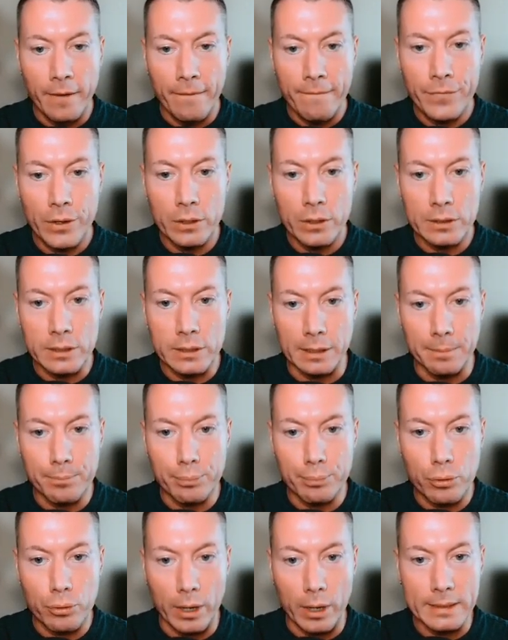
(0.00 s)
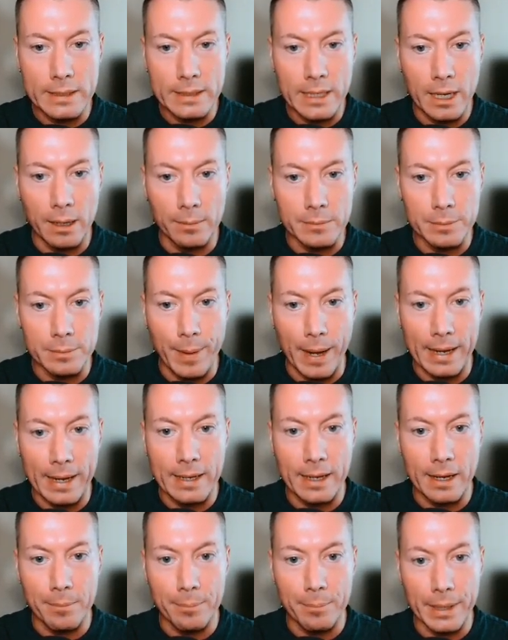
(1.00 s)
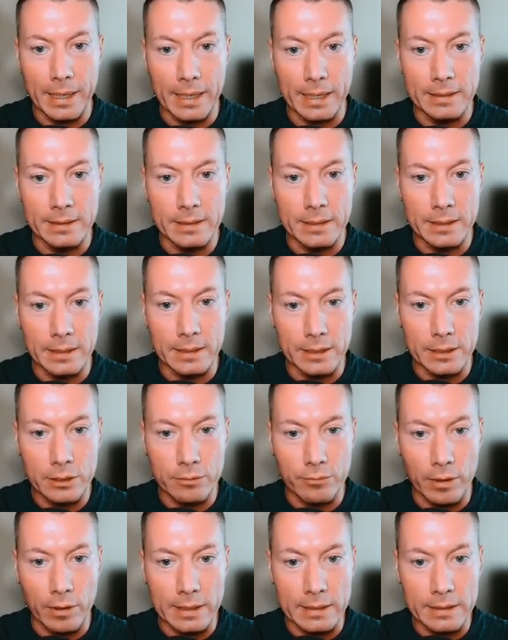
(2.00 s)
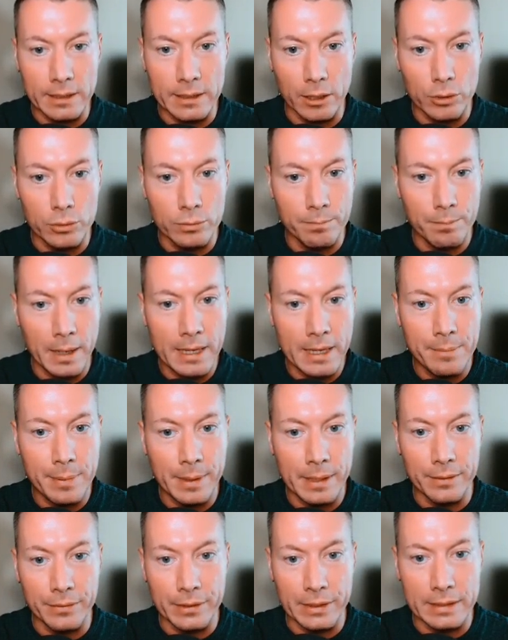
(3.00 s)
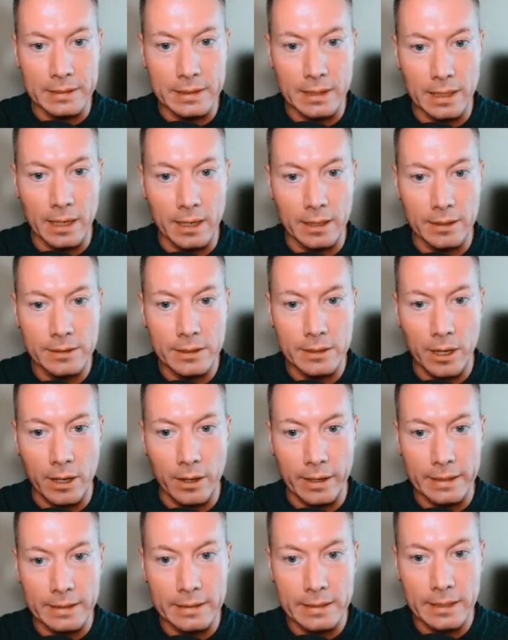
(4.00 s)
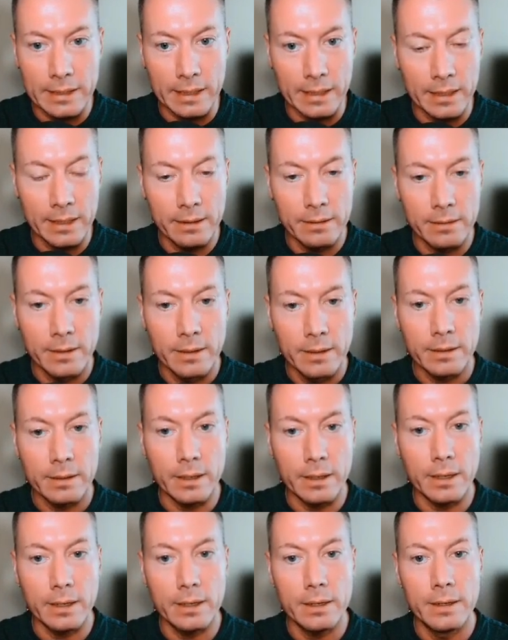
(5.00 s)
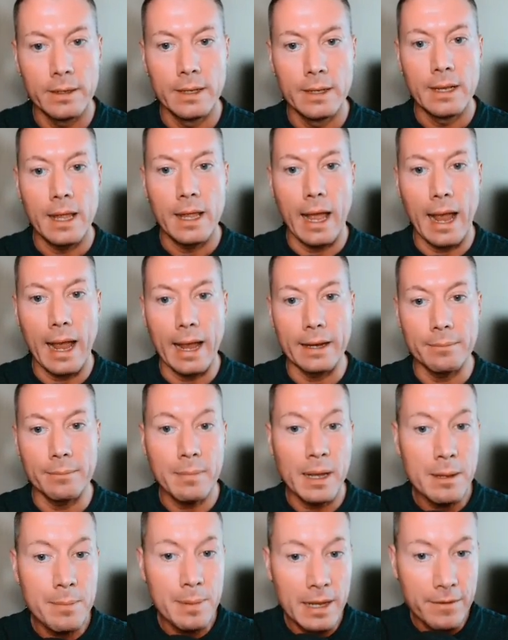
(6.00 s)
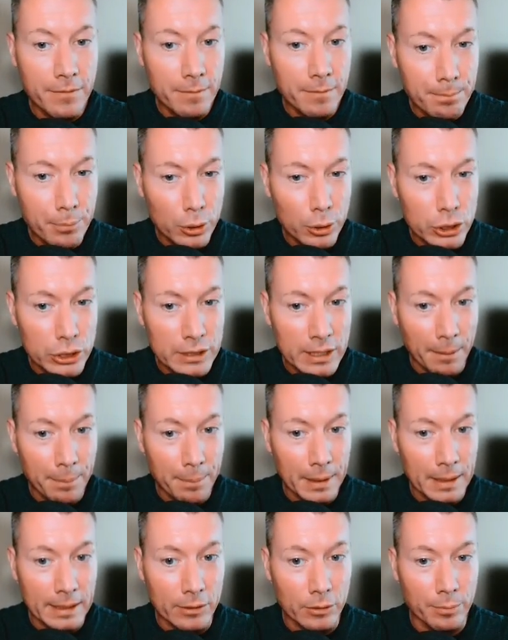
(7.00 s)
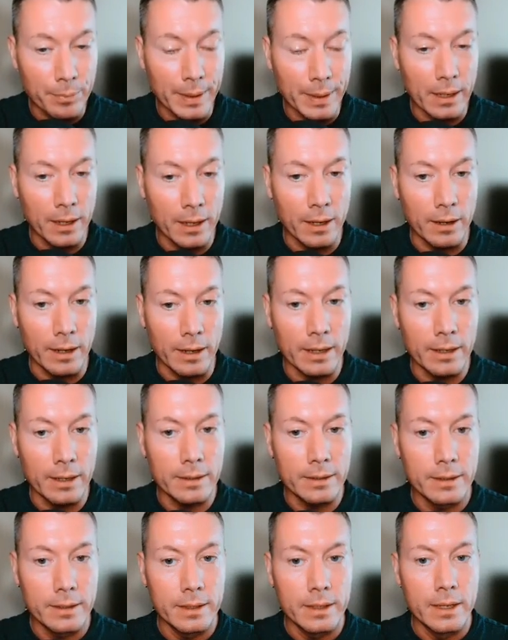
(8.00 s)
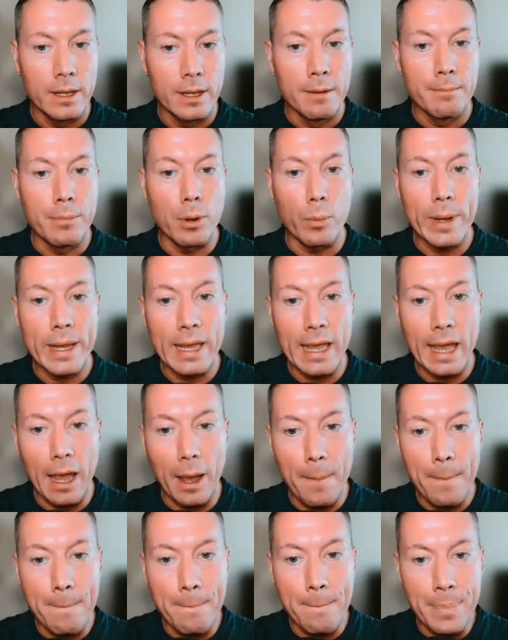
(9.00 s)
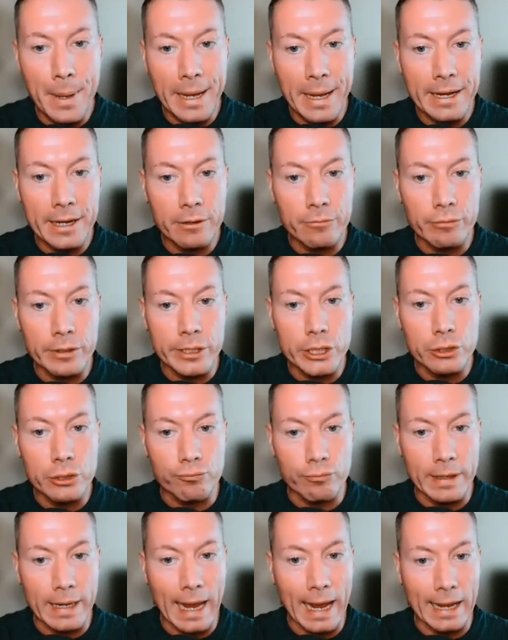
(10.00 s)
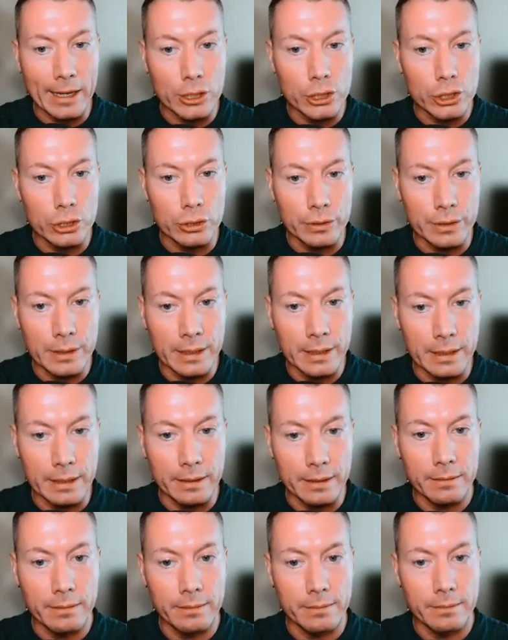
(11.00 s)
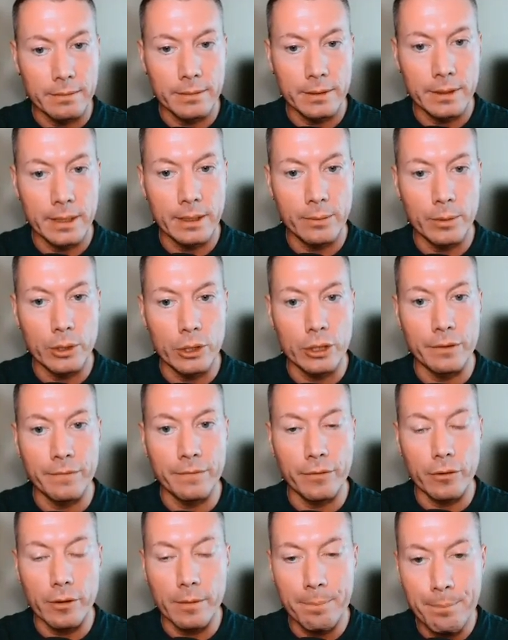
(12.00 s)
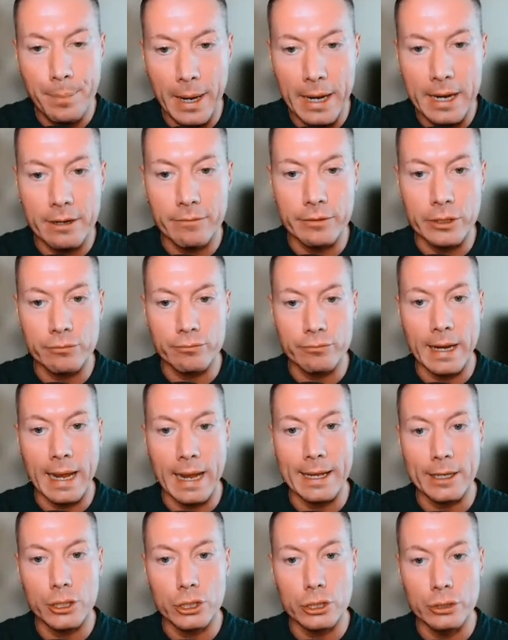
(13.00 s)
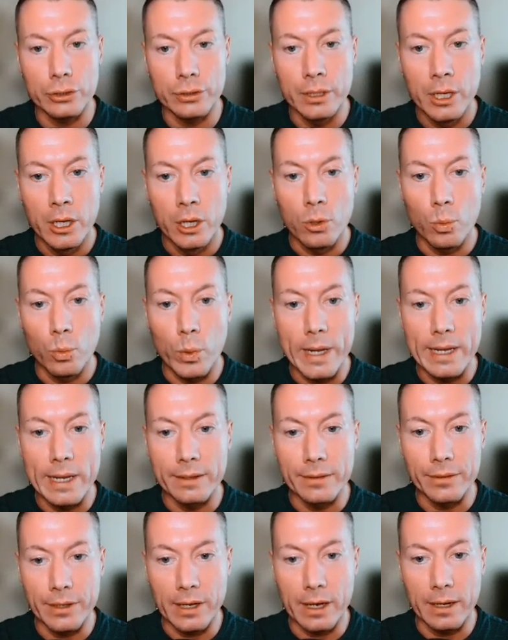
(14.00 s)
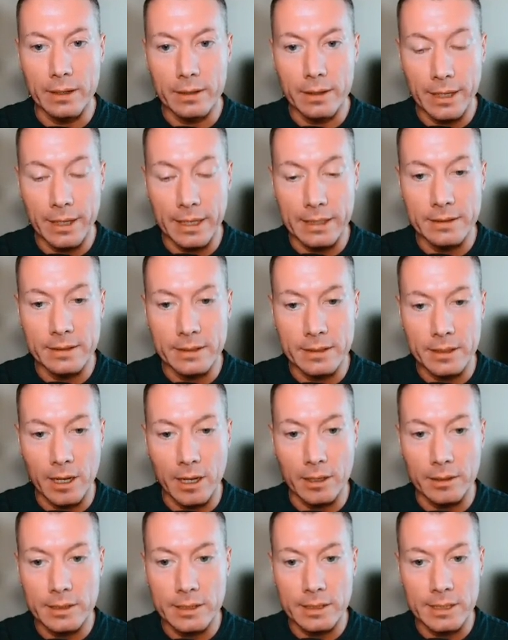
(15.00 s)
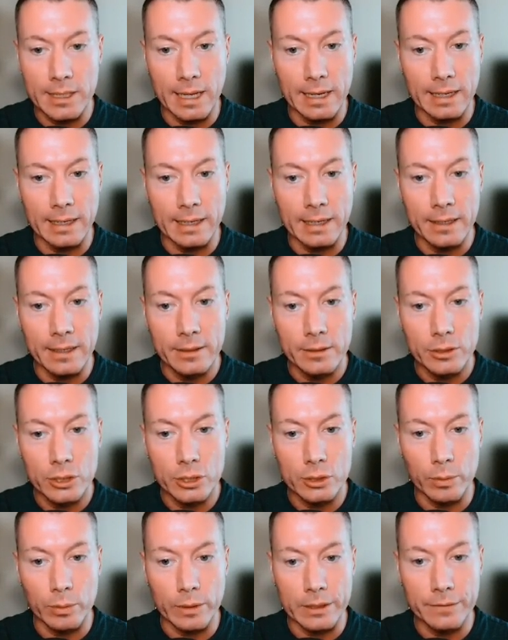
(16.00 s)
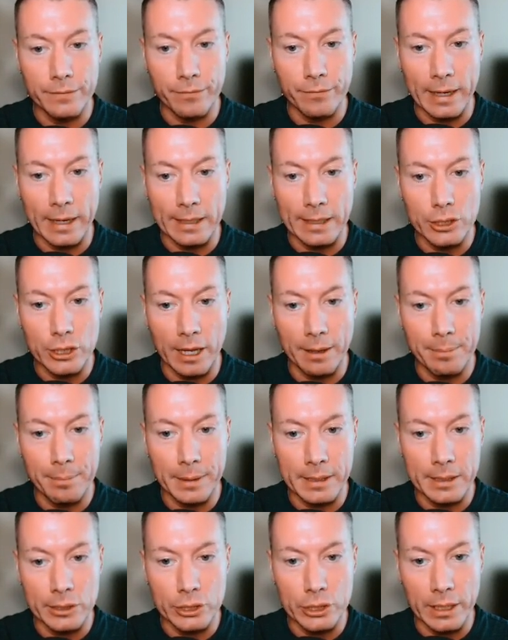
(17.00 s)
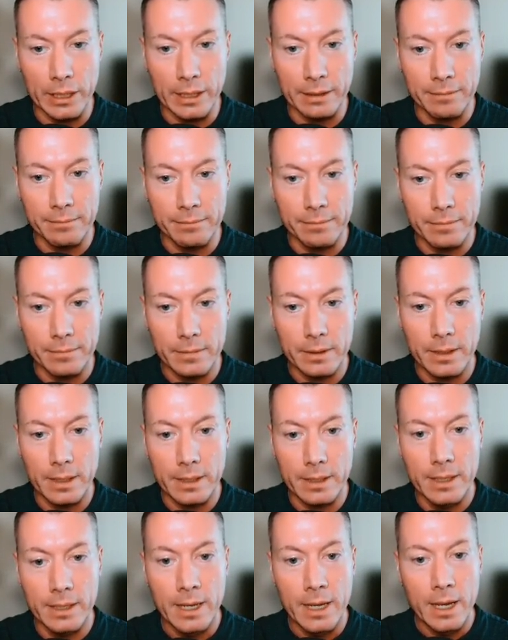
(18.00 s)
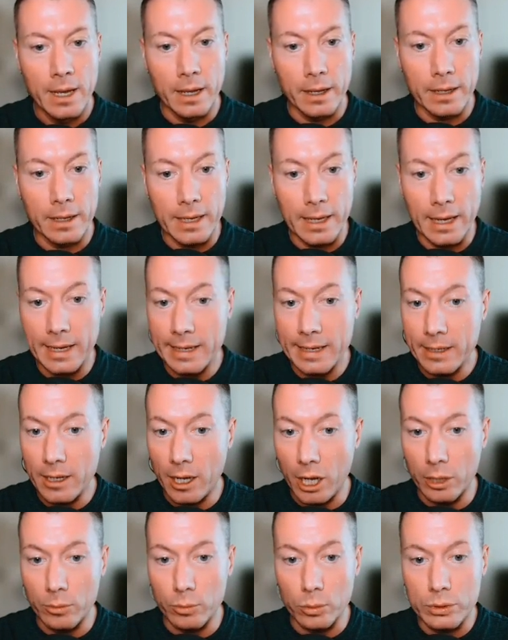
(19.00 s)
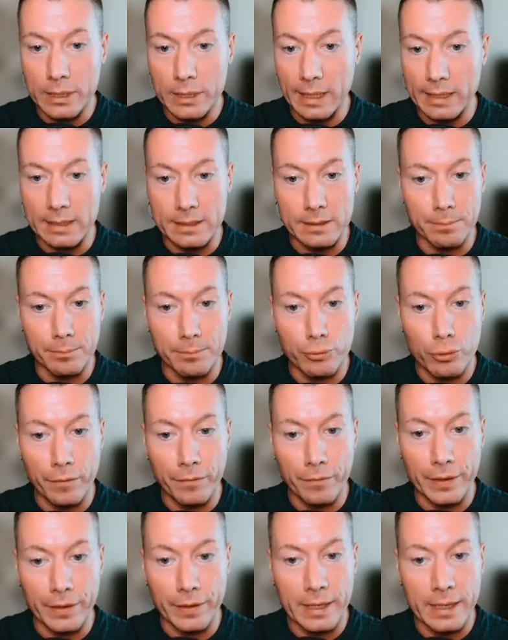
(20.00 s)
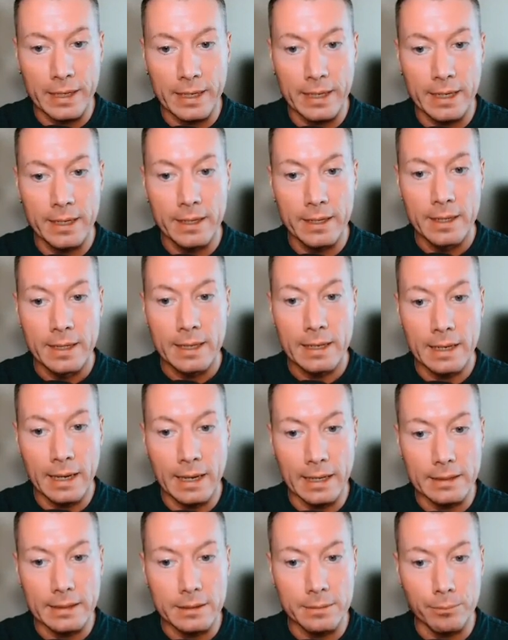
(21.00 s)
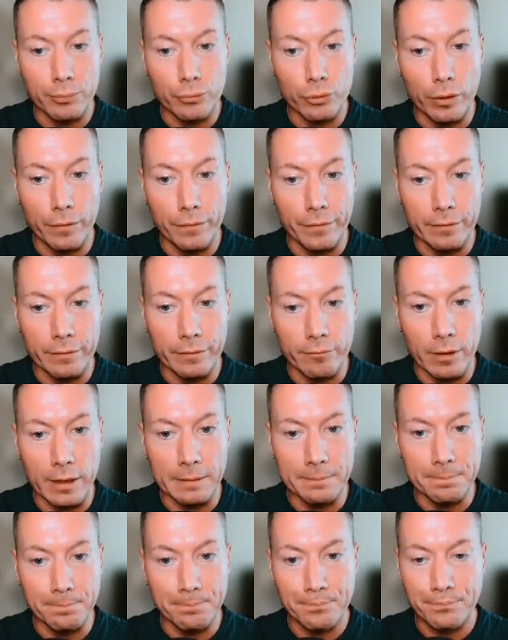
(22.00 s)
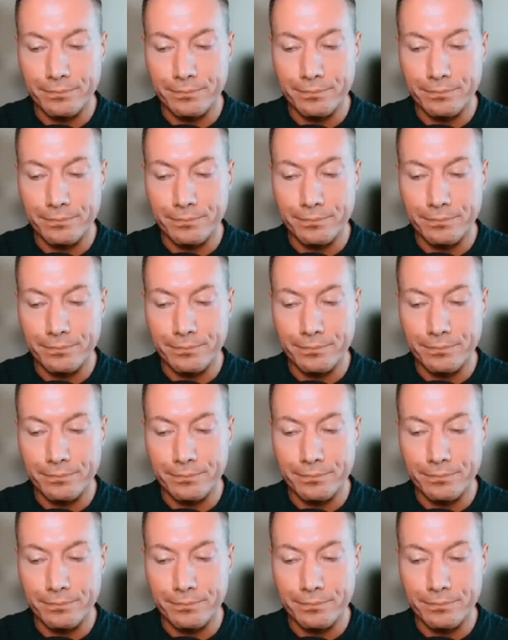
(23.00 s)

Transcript: Firstly, price comes back up into this gray zone, maybe at these last highs here, yeah, and maybe even pushes up a little bit higher, but we get a bearish reaction here. Yeah, we're looking for a bearish reaction. We can then start selling Swiss franc Japanese yen. OK, Okay. Again, I will take some profit here, let some profit run.